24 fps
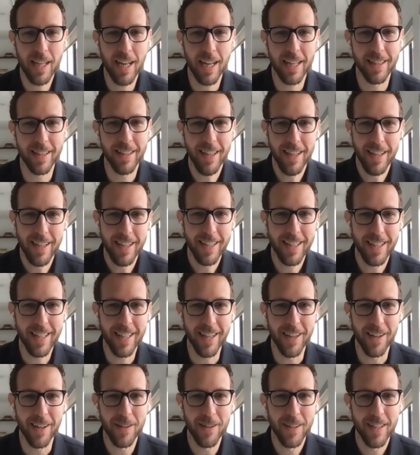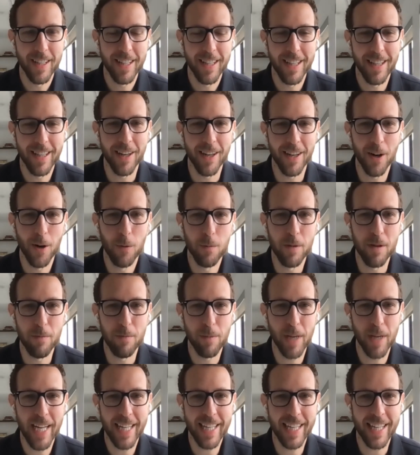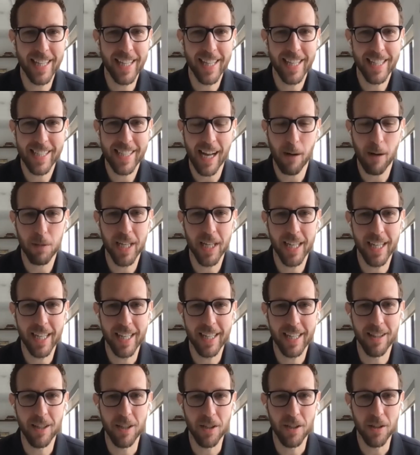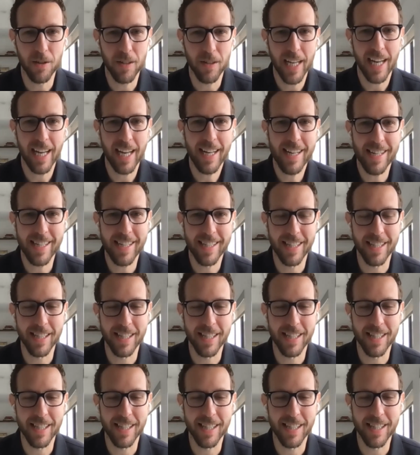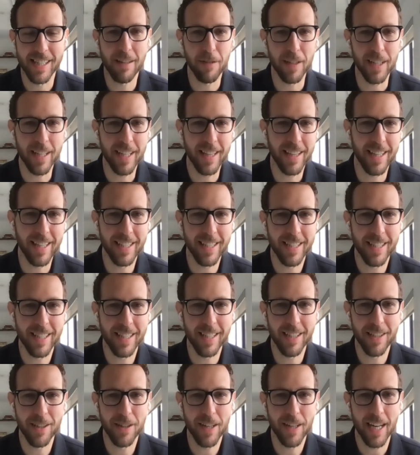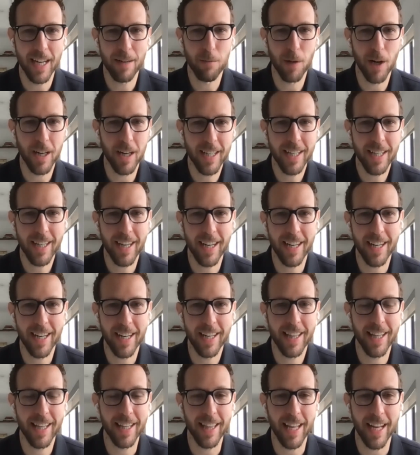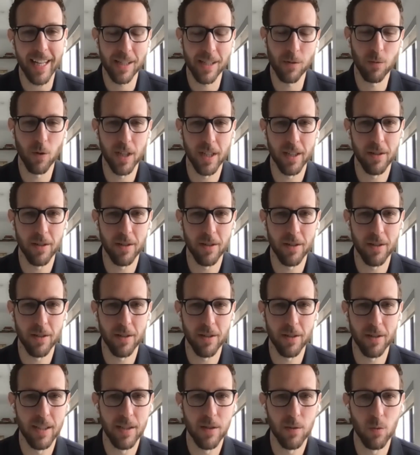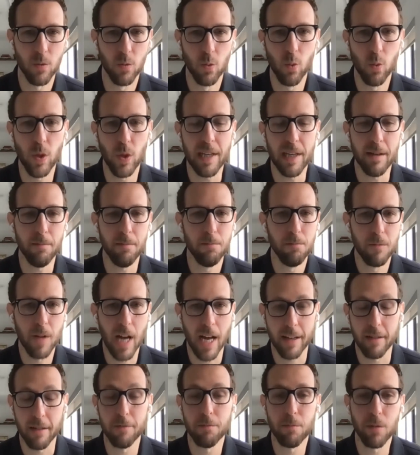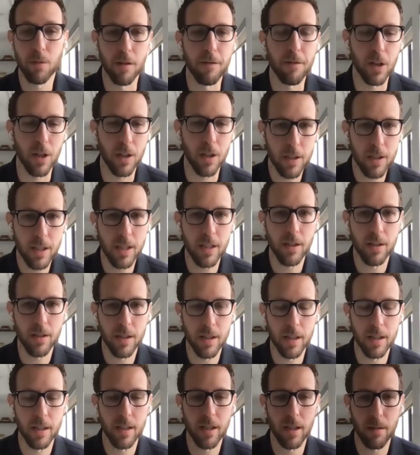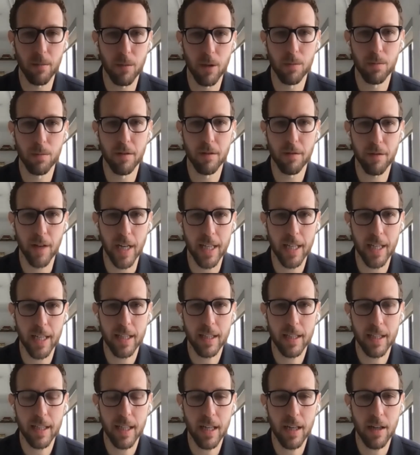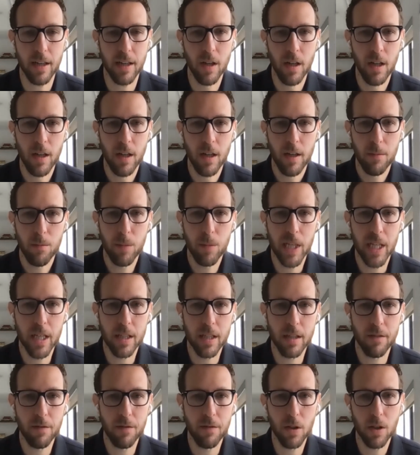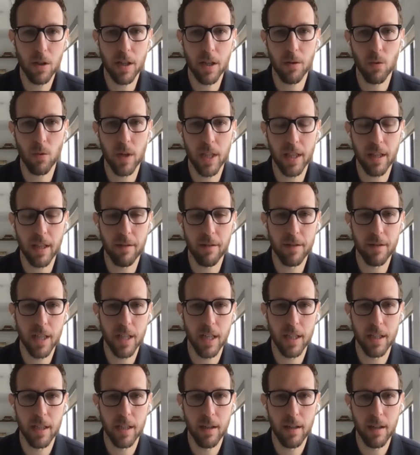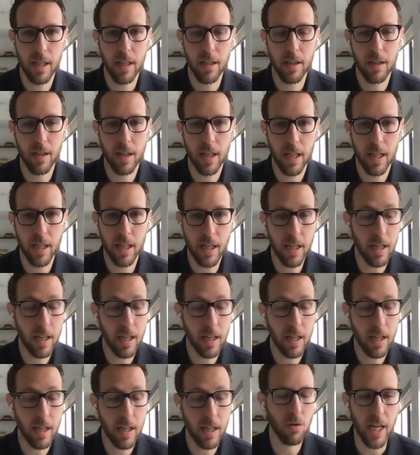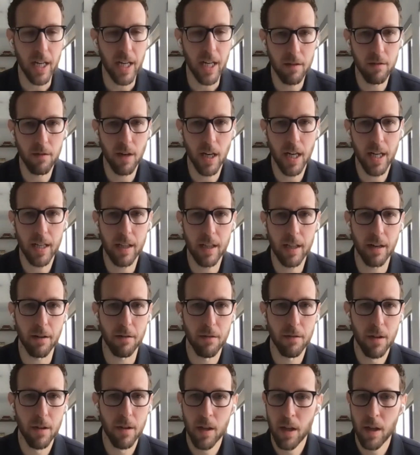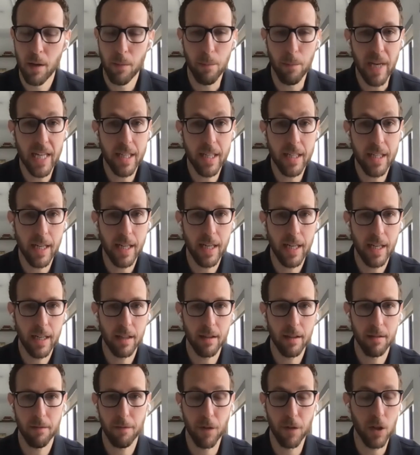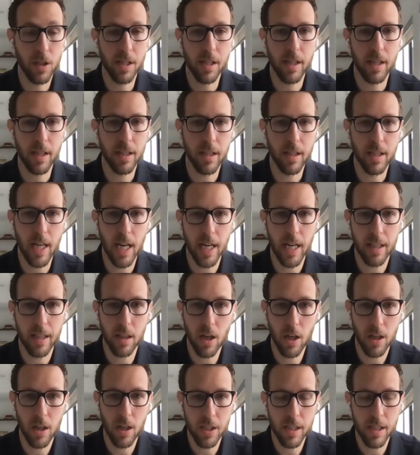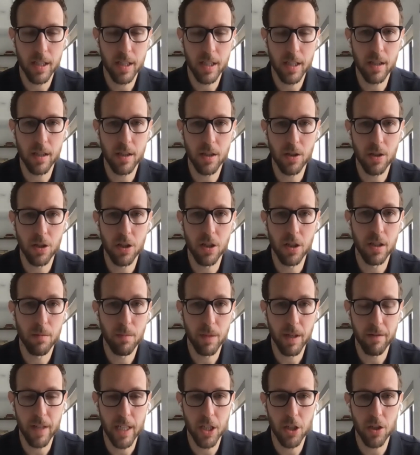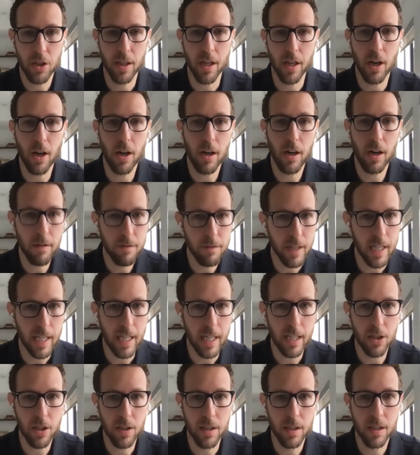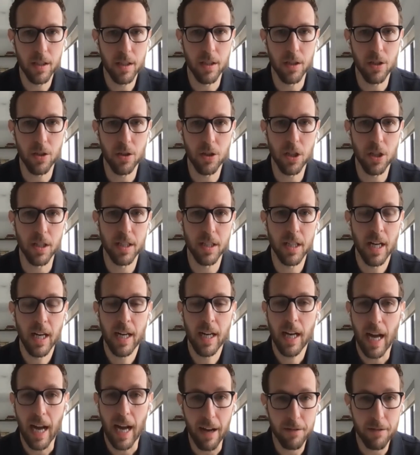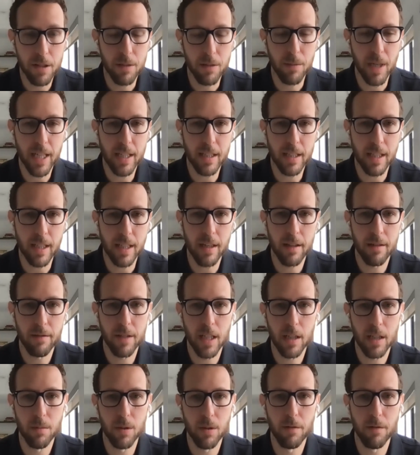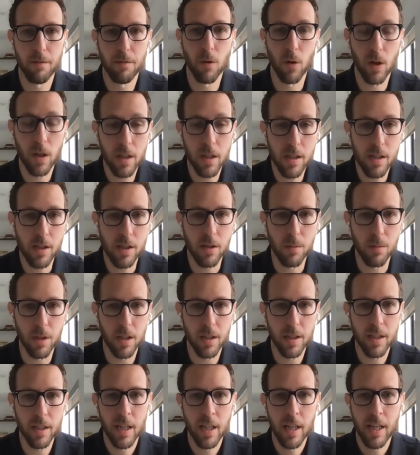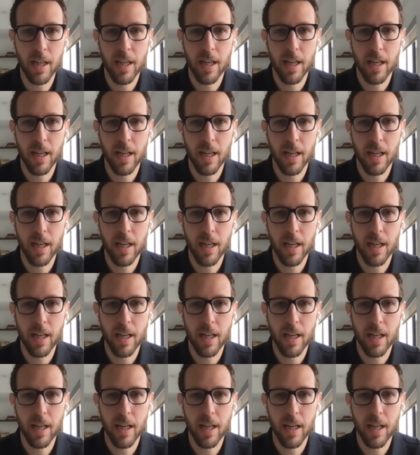And, the open banking that's happening in the UK is a specific thing to the UK market. And I think that's one of the reasons we kind of prefer to use the term open finance now, because if you look at what they've done in the United Kingdom, it's great, right? They're mandating first that the 9 largest institutions, but eventually all financial institutions have to make data available for consumers.